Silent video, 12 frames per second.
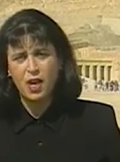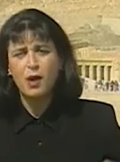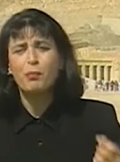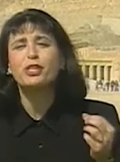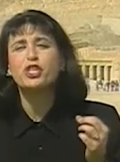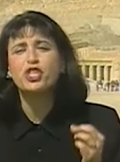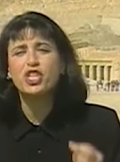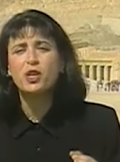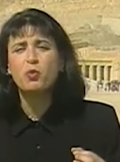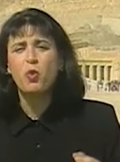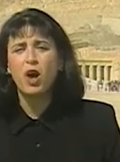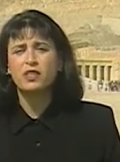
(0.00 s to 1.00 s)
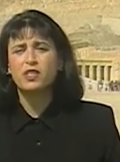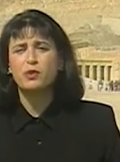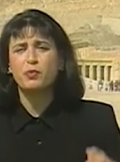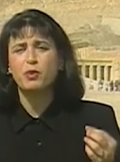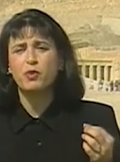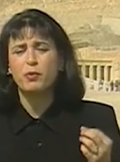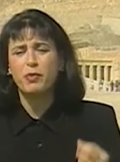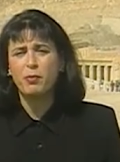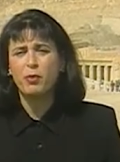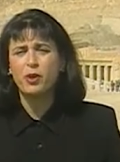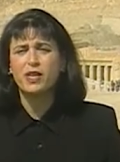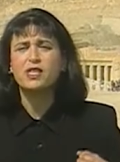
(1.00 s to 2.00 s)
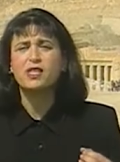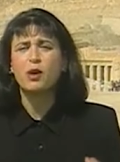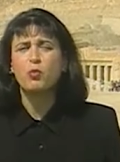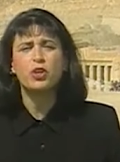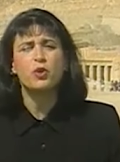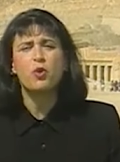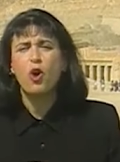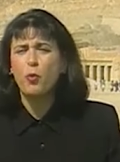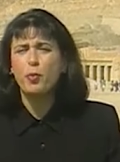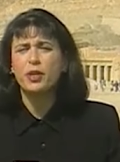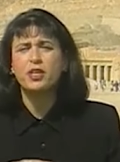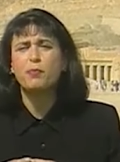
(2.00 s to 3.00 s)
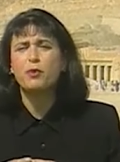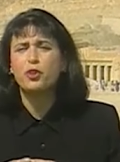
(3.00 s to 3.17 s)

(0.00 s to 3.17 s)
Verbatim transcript: but she wanted to be remembered as someone who opened up